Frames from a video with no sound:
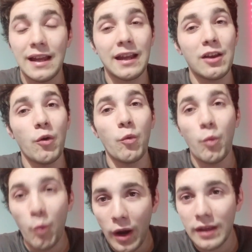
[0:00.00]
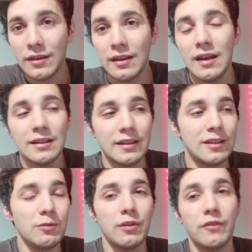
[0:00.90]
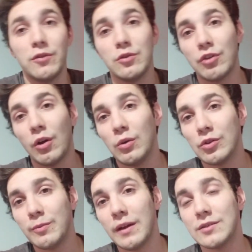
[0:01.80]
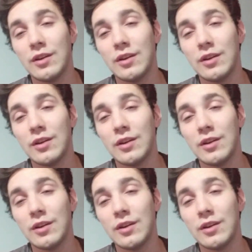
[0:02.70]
and I cannot wait to see what the future holds, man.